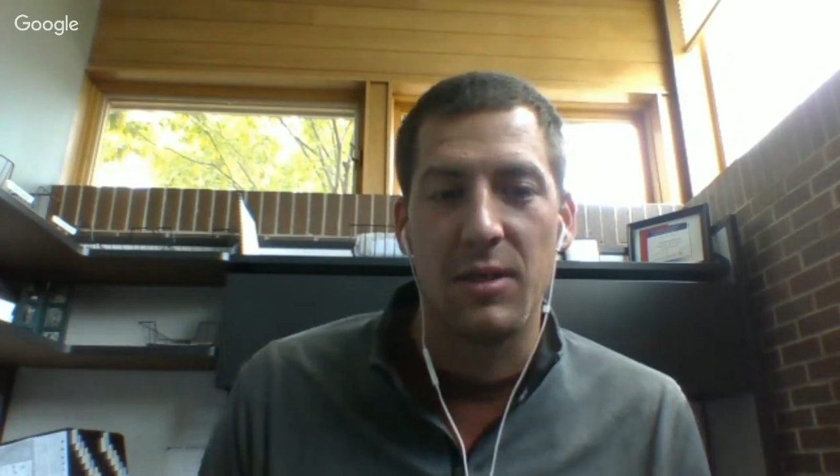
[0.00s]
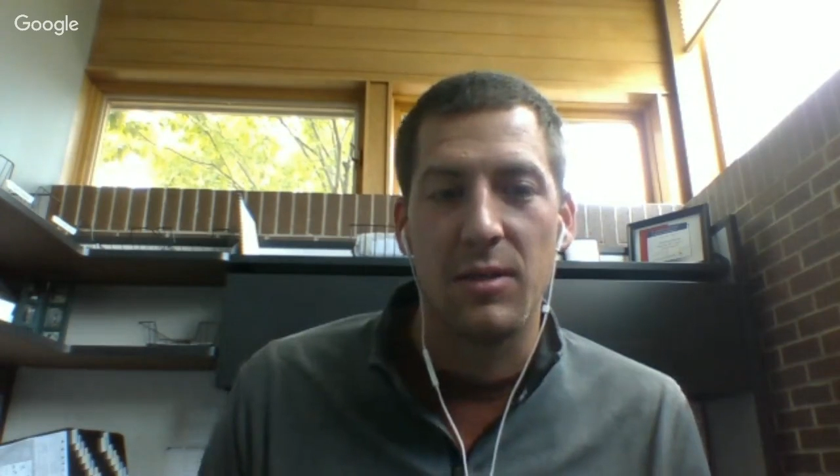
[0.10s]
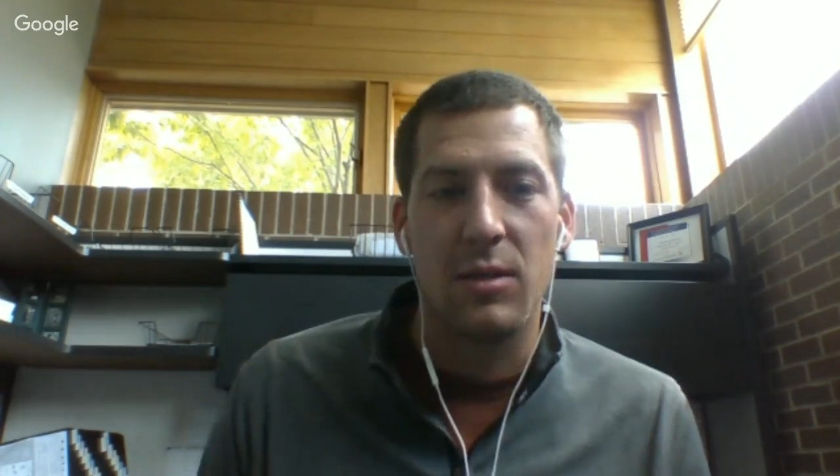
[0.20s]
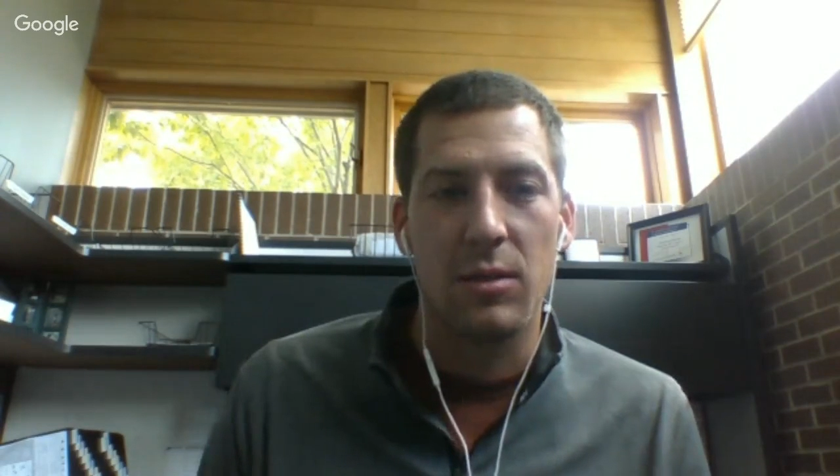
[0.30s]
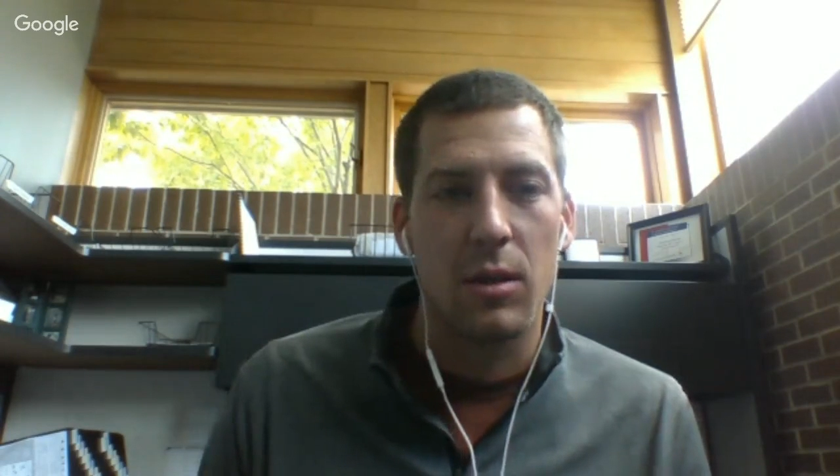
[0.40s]

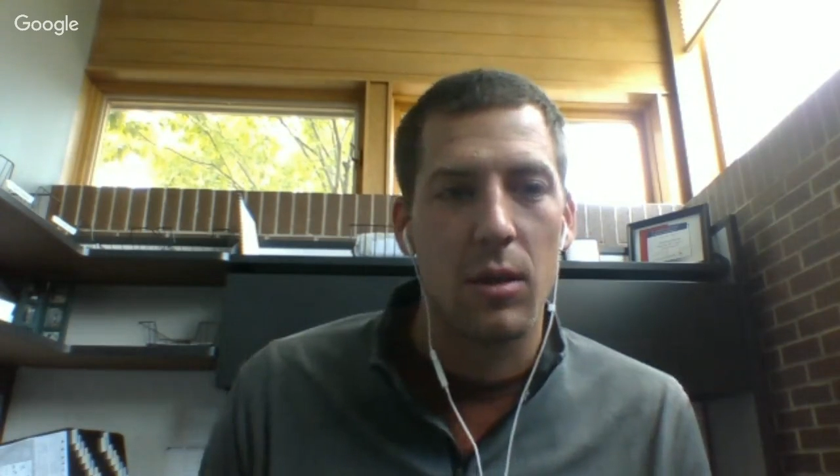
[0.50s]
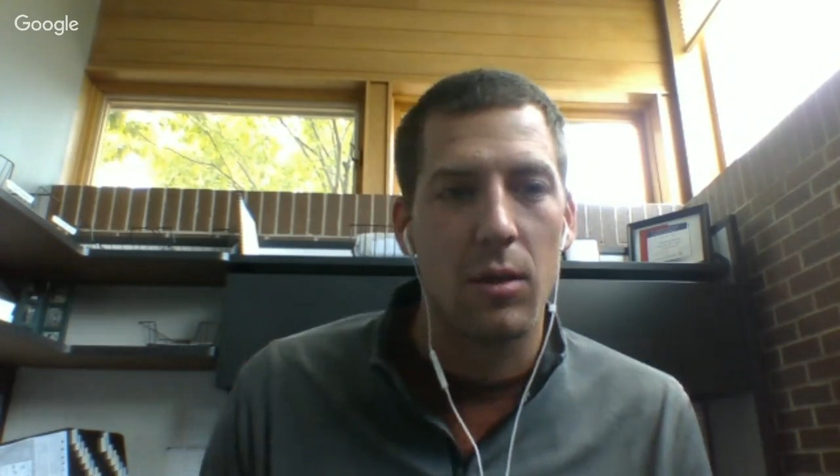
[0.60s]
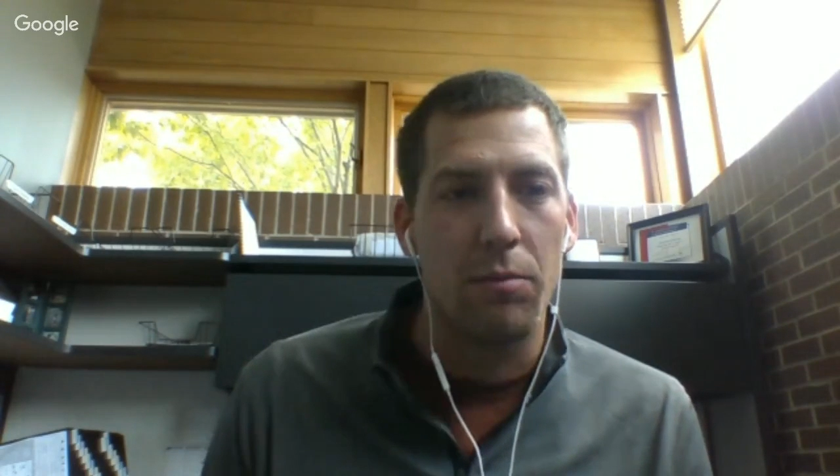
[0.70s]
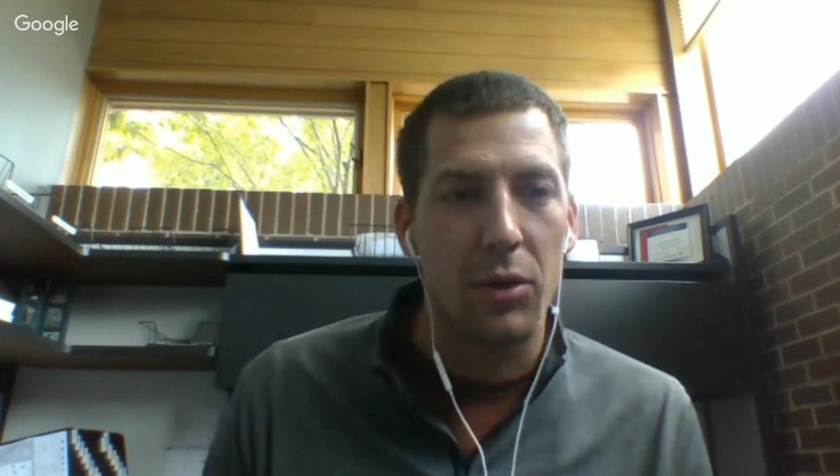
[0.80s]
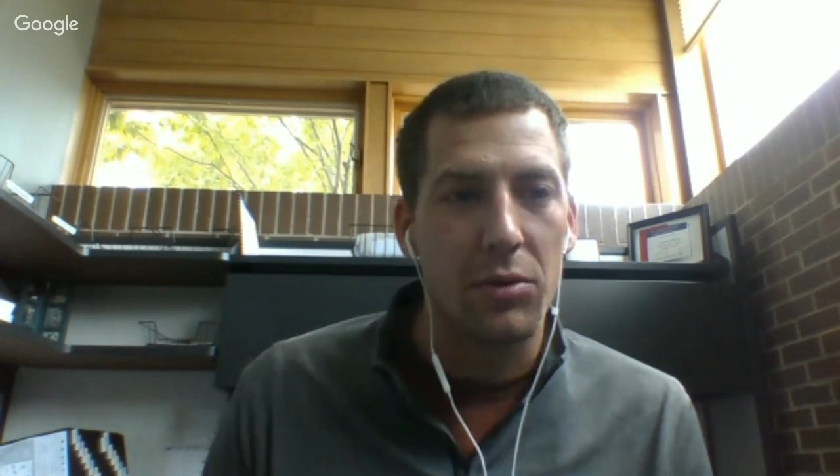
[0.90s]
into
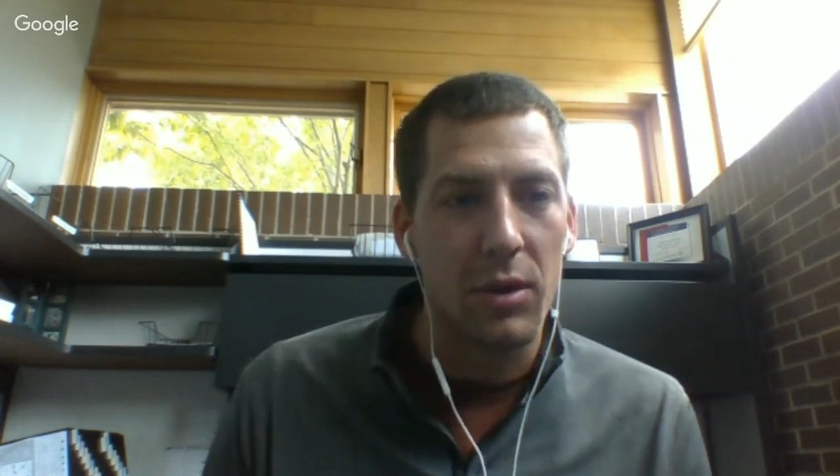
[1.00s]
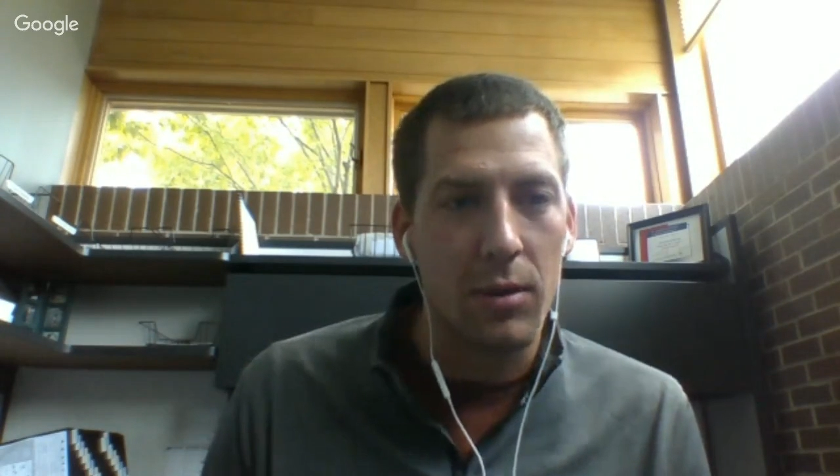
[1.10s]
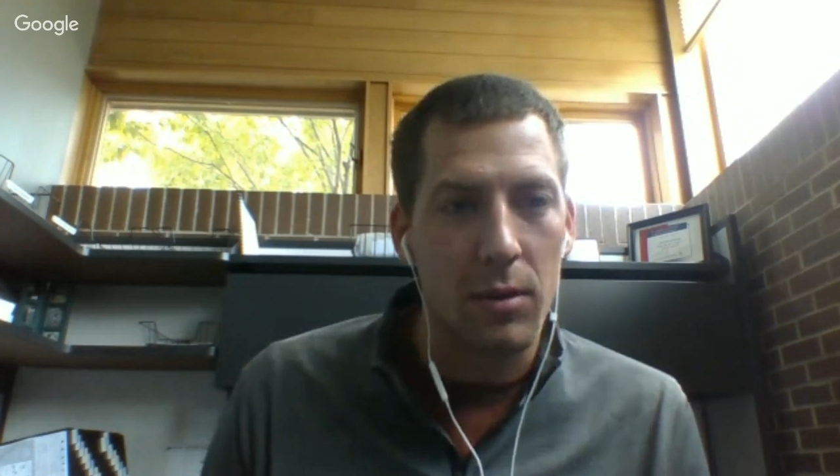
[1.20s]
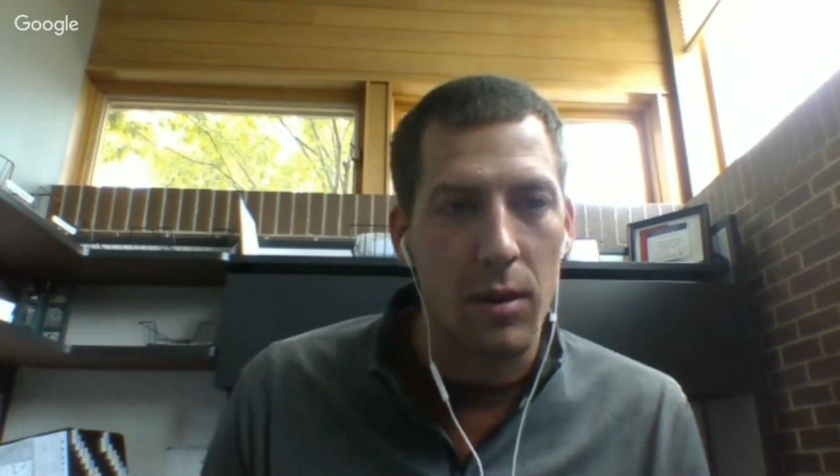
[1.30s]
the building,